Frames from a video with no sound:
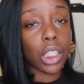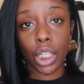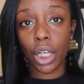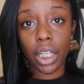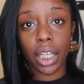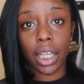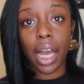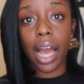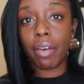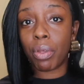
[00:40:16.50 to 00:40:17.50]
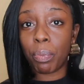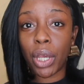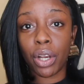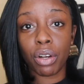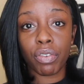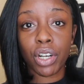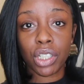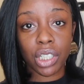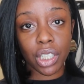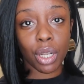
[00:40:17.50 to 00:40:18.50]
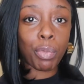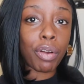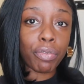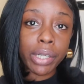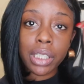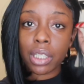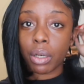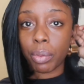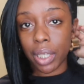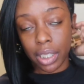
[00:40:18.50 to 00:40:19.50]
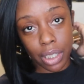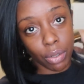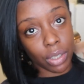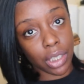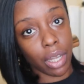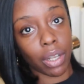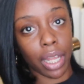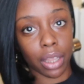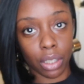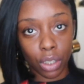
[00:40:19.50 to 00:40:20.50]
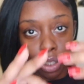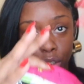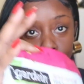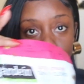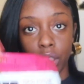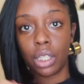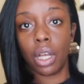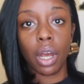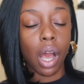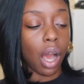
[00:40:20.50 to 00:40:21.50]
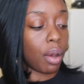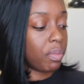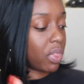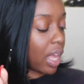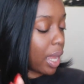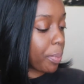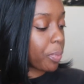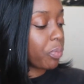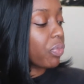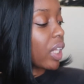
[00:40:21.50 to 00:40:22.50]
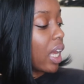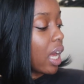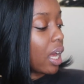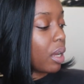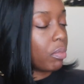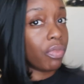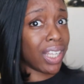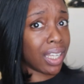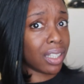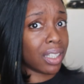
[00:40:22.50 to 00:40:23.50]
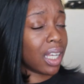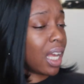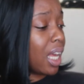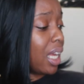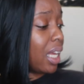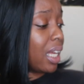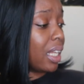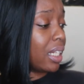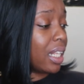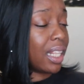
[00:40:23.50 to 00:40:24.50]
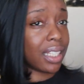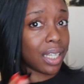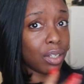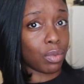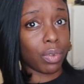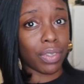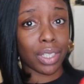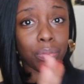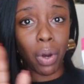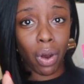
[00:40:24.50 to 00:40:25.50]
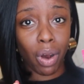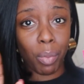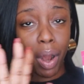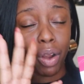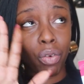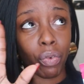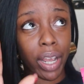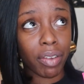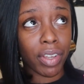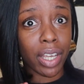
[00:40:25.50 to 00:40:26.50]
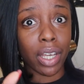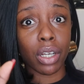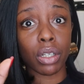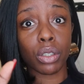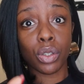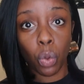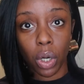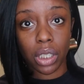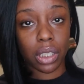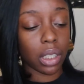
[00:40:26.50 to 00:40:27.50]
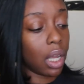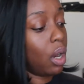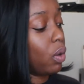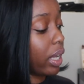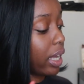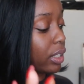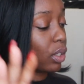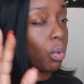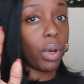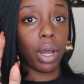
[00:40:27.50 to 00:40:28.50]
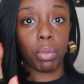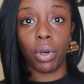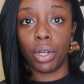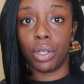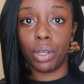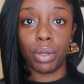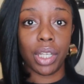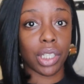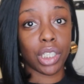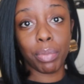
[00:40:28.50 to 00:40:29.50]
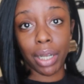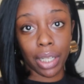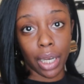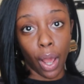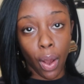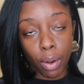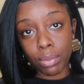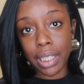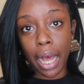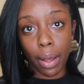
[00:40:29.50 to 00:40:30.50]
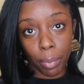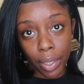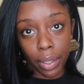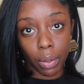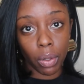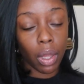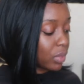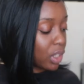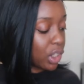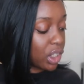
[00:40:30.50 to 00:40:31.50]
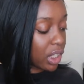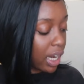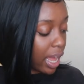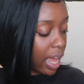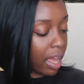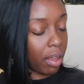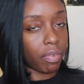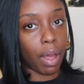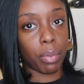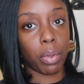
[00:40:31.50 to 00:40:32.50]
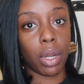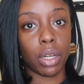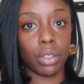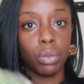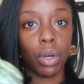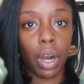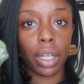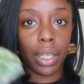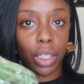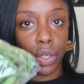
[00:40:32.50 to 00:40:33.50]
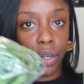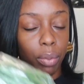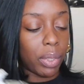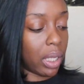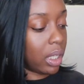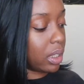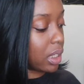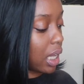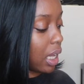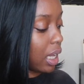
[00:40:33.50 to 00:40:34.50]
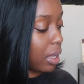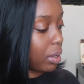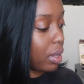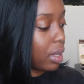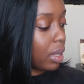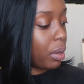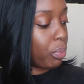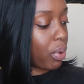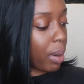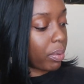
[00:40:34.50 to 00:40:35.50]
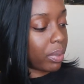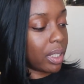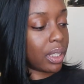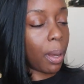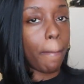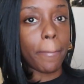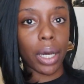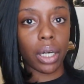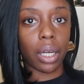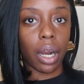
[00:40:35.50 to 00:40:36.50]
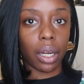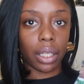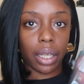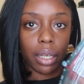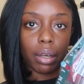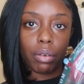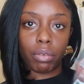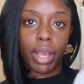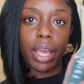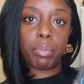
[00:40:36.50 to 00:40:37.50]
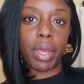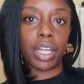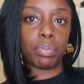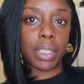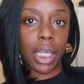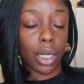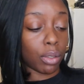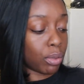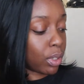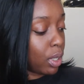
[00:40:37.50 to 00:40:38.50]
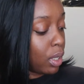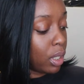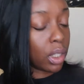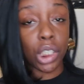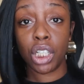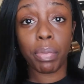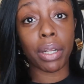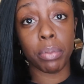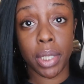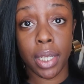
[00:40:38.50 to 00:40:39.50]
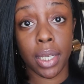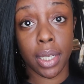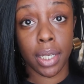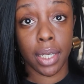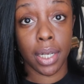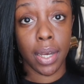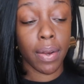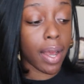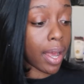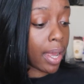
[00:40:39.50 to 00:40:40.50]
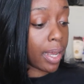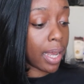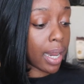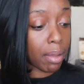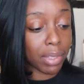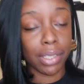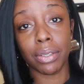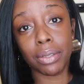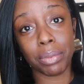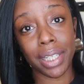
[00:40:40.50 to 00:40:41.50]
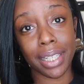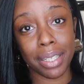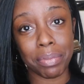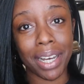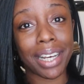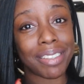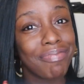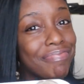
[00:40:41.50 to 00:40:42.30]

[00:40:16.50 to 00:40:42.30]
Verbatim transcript: turkey i have the bigger versions in my freezer because they're on sale like the the turkey um thing um, vegan and this comes with this balm gravy sauce okay so what i'm gonna do is she about to get a home style meal and she's gonna have i'm gonna do garlic green beans and probably some butter garlic red mashed potatoes she about to be eating good okay and i'm still gonna be eating my